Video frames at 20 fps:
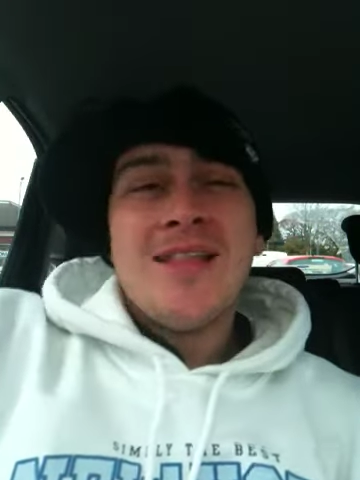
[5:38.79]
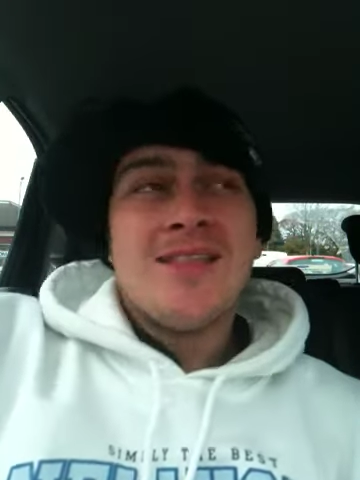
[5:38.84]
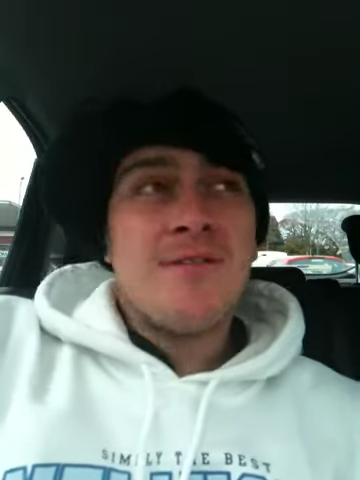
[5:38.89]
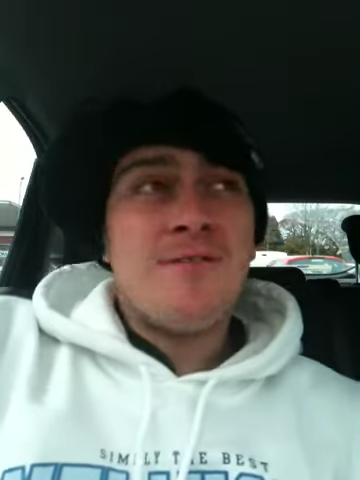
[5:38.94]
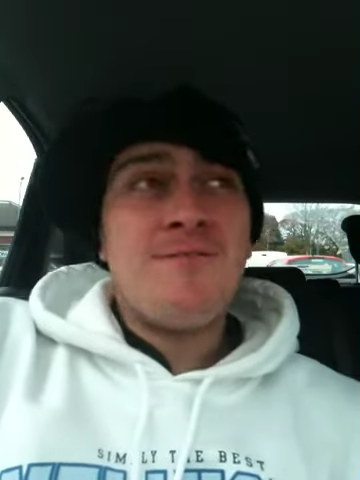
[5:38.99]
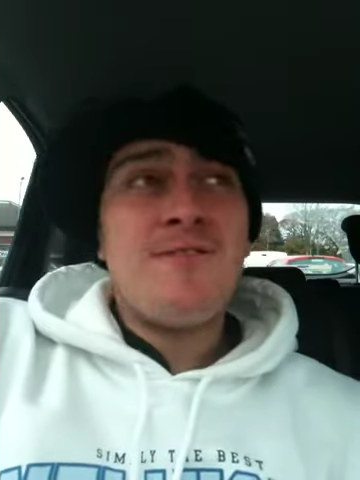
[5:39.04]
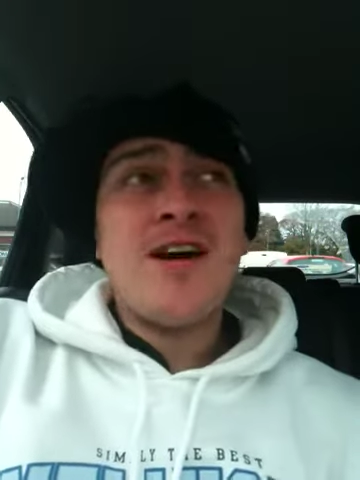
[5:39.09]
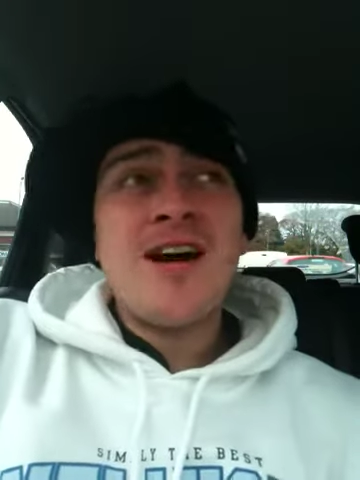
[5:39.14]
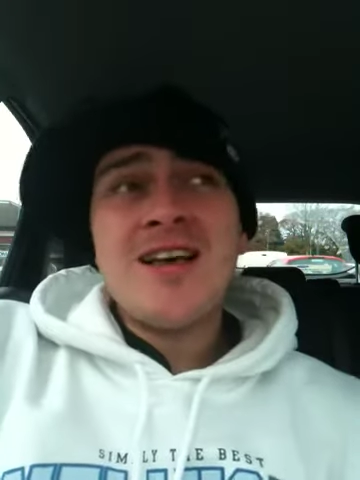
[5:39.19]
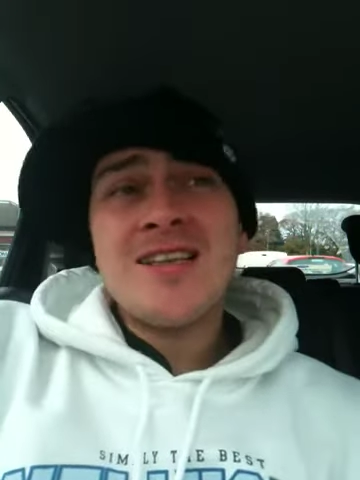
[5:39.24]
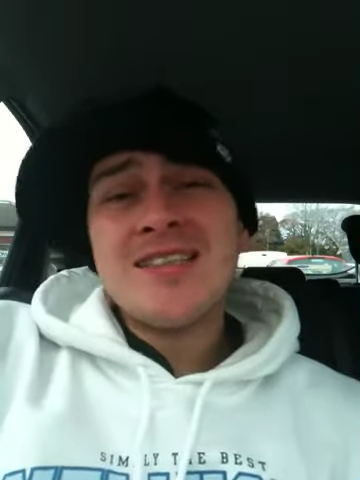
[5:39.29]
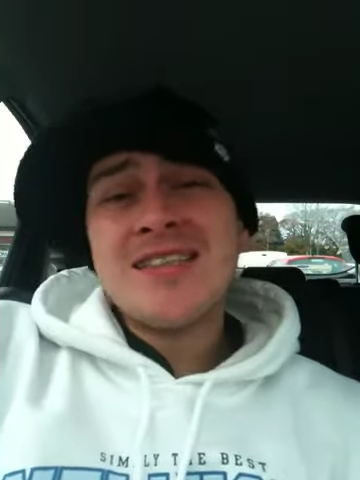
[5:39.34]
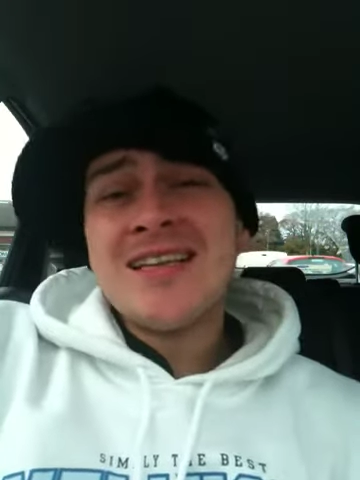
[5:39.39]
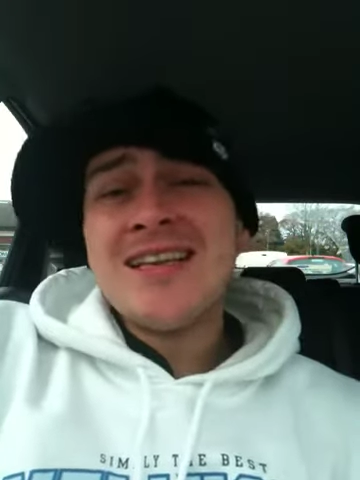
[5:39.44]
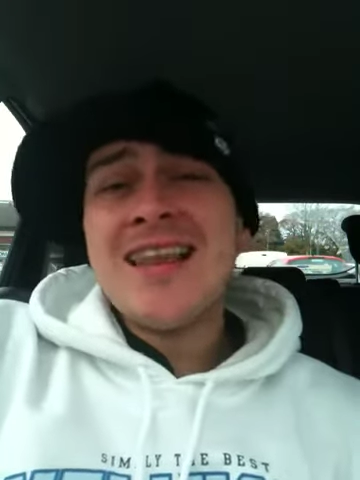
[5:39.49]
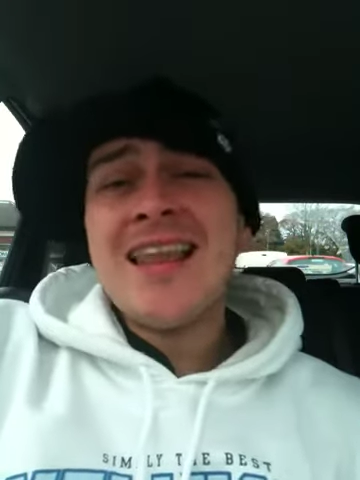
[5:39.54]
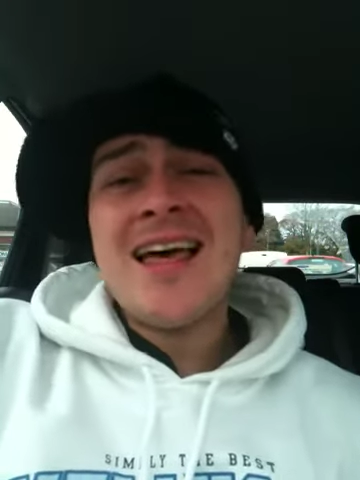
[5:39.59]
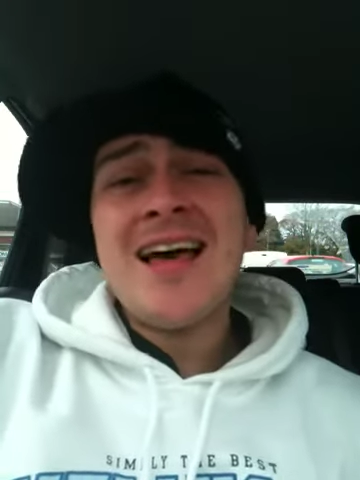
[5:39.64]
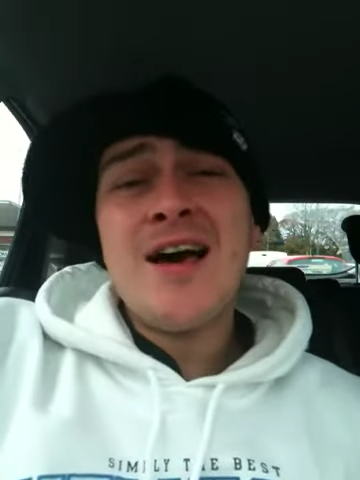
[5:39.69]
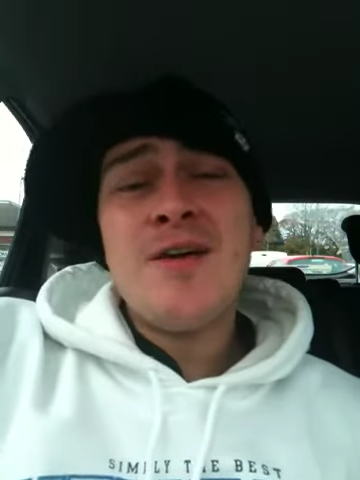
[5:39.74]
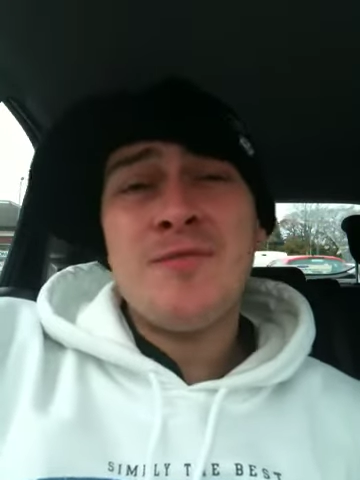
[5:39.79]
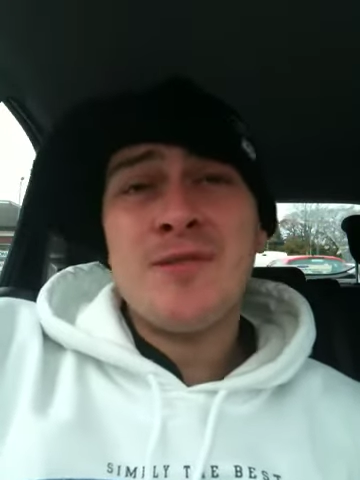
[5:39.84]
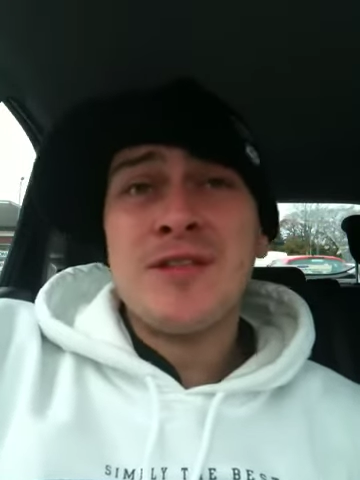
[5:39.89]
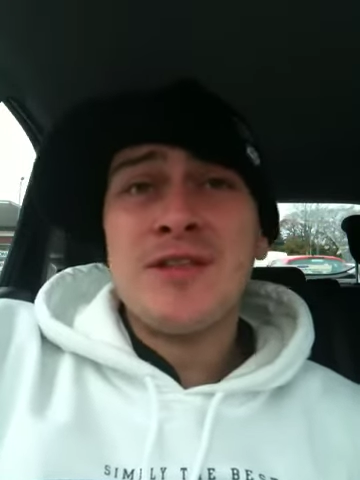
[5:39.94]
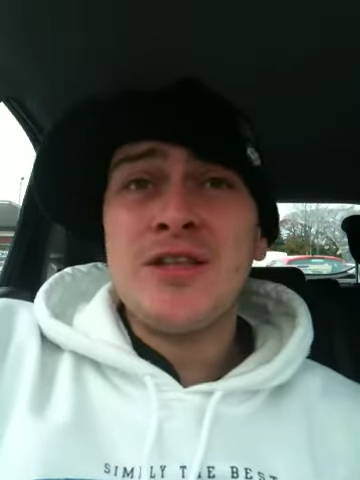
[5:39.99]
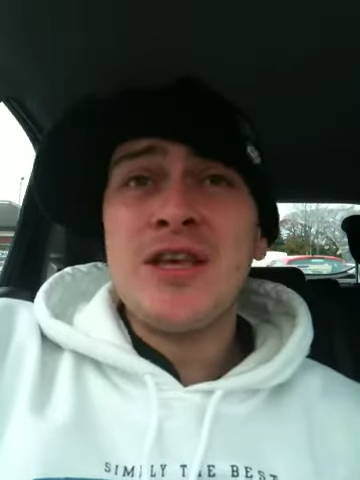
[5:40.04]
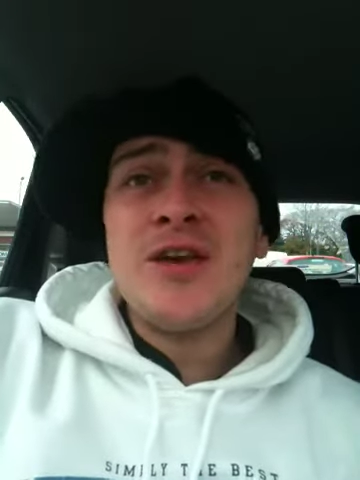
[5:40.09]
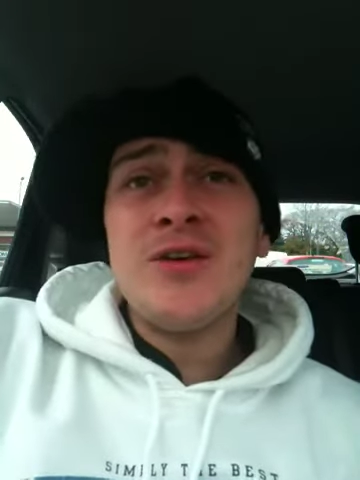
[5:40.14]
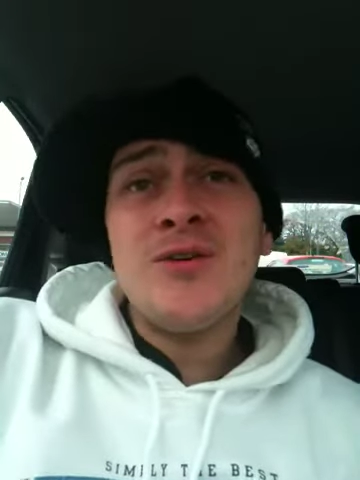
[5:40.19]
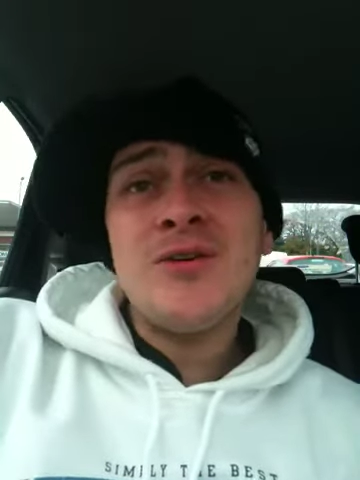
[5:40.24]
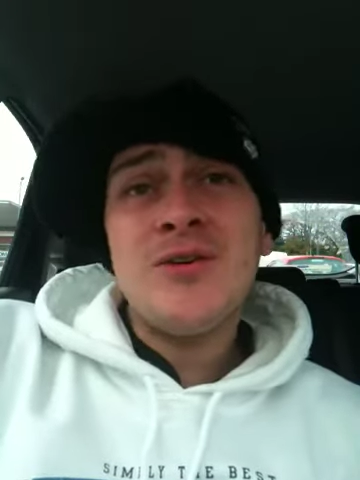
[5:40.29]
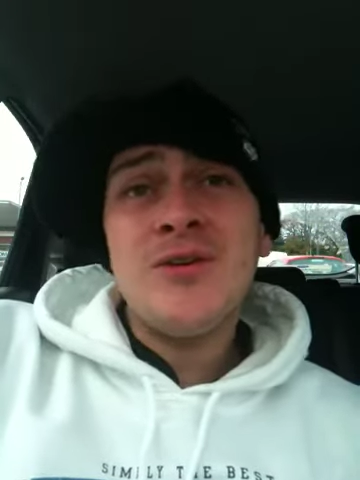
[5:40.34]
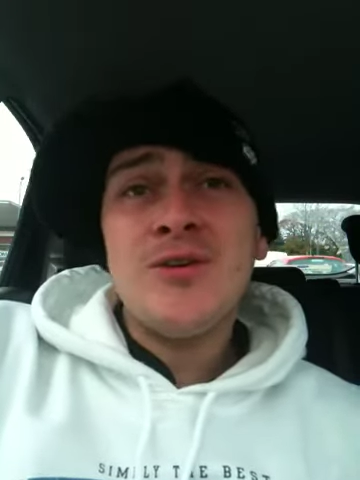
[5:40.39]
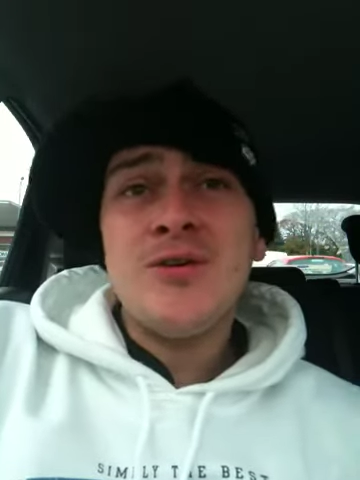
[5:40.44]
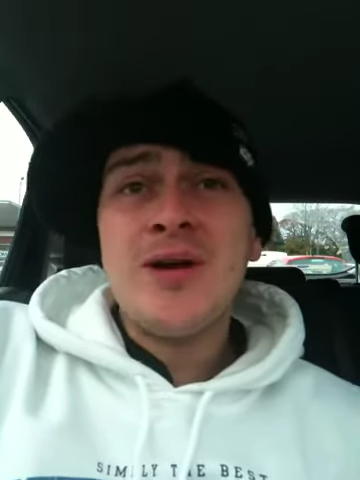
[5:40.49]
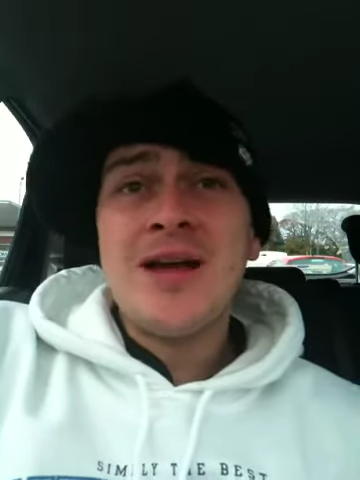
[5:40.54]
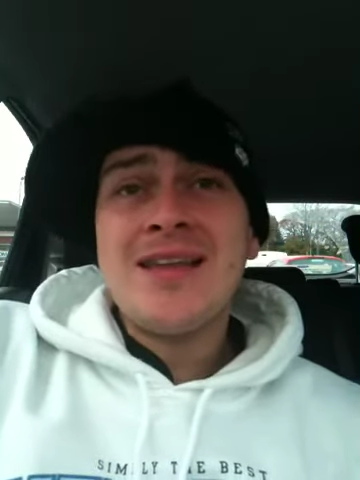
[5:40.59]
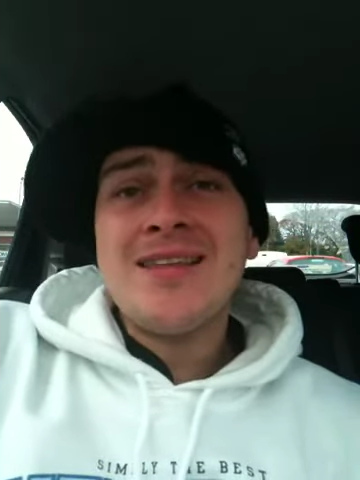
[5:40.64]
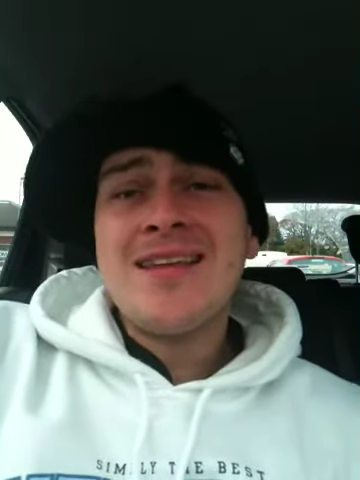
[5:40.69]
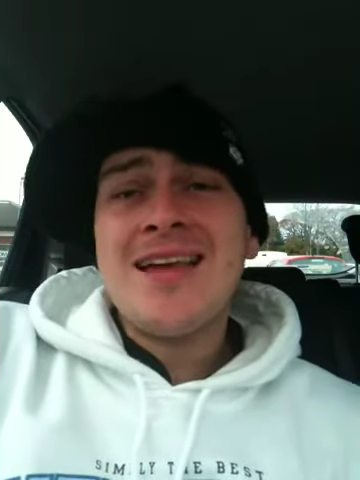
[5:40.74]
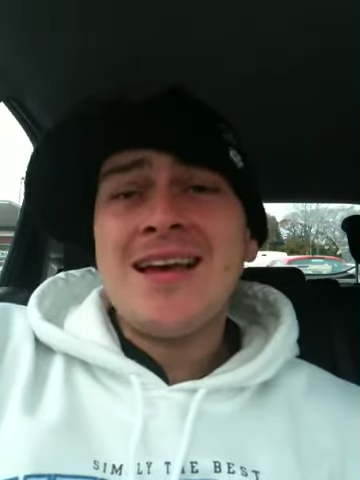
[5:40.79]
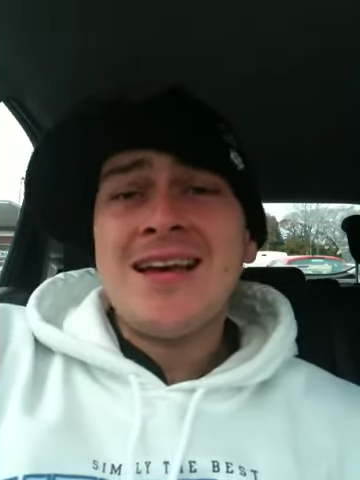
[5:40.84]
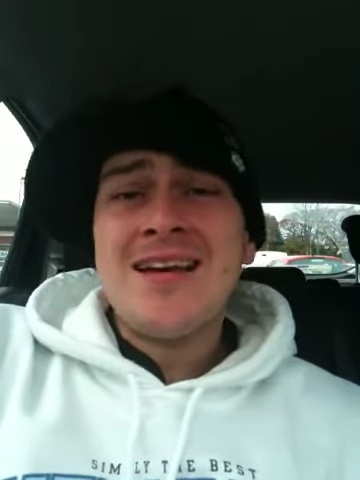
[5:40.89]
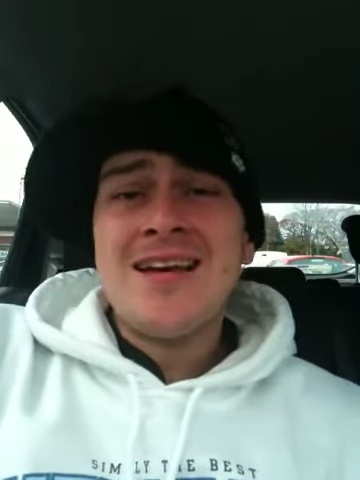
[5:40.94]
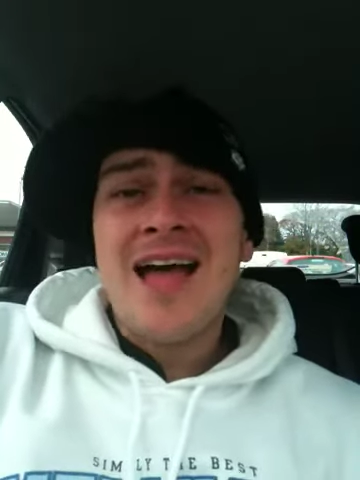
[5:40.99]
that falls in love with you. And